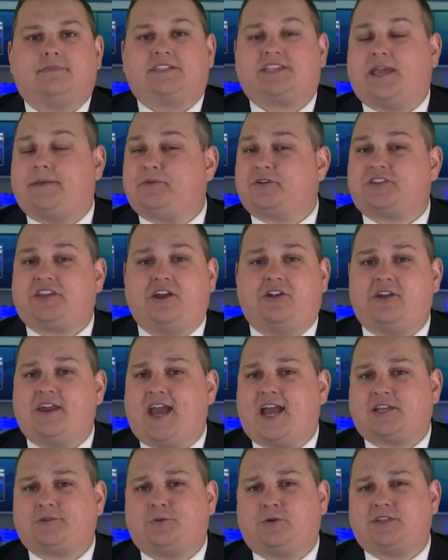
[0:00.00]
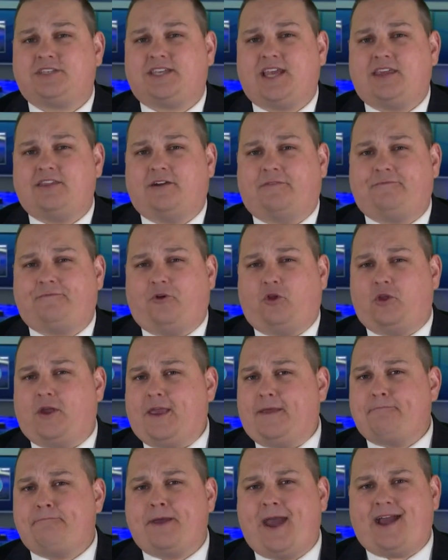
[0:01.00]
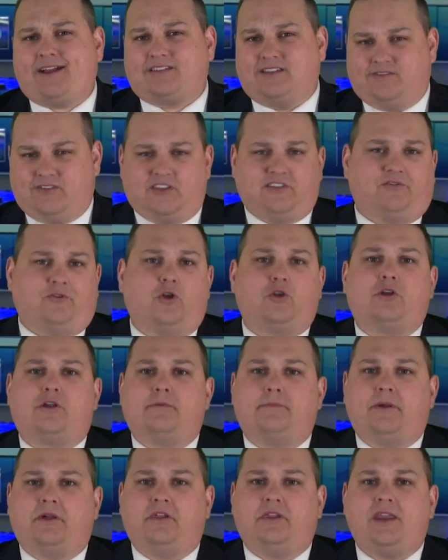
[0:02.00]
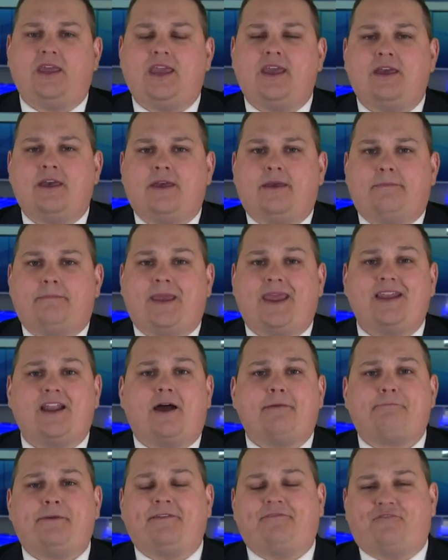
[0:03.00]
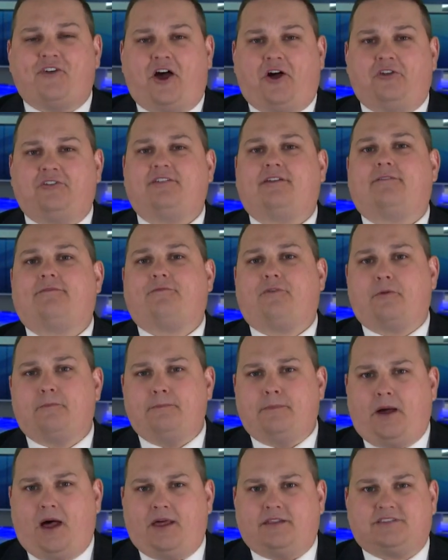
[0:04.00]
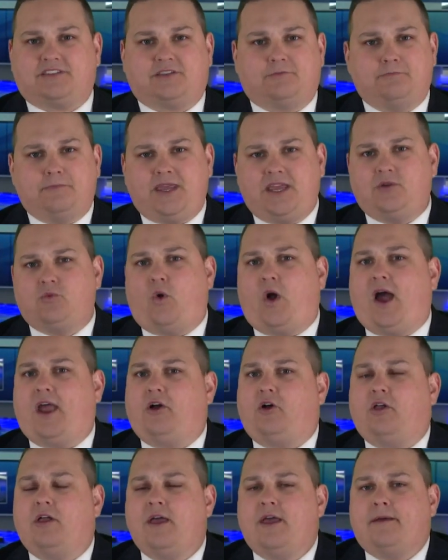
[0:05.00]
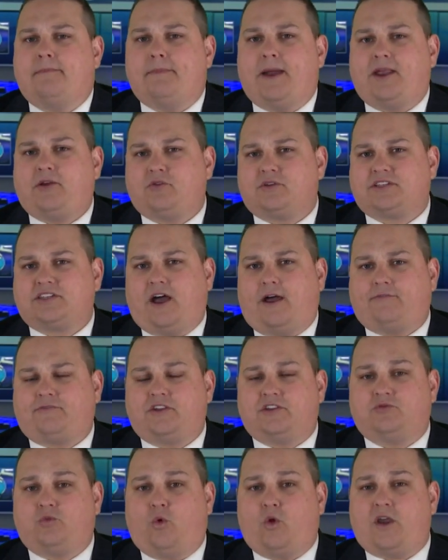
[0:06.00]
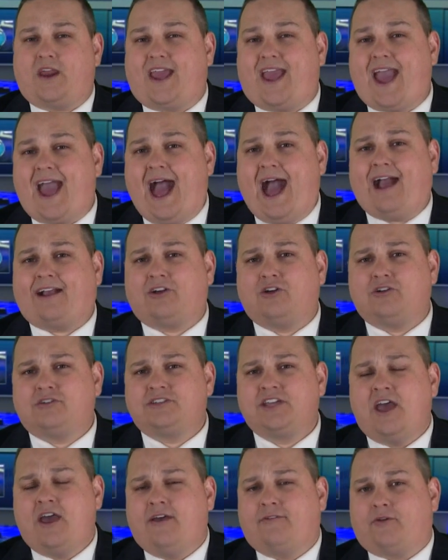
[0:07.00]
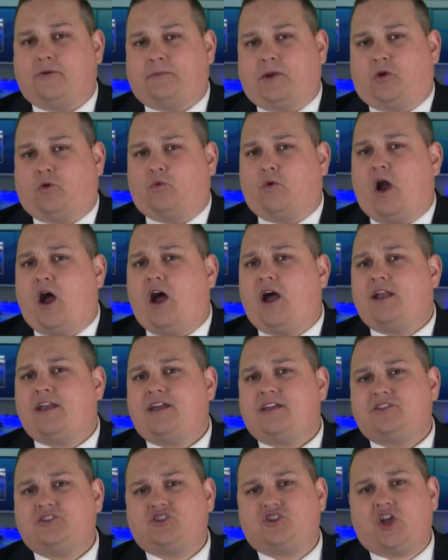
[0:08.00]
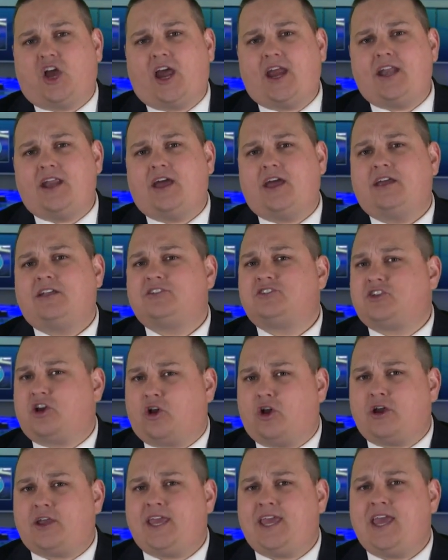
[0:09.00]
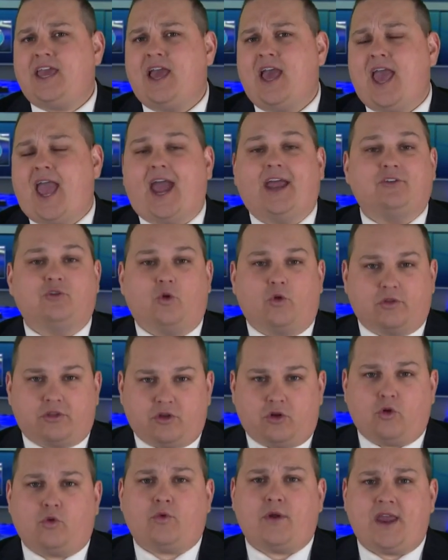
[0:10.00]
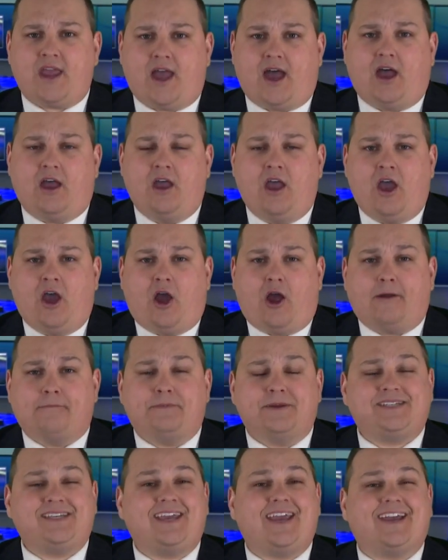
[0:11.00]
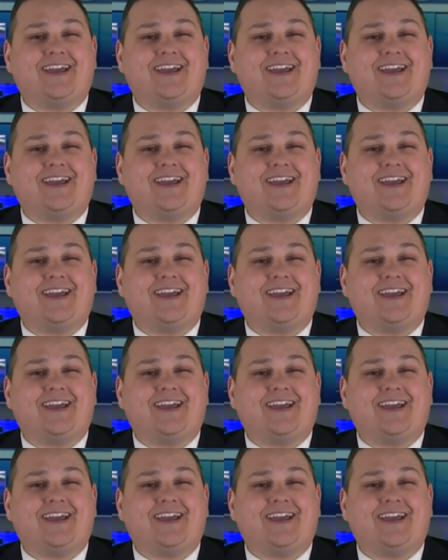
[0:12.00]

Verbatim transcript: Cybersecurity experts say the full impact of this vulnerability may not be felt for months. Meanwhile, Microsoft is warning hackers from Iran, China, Turkey, and North Korea are busy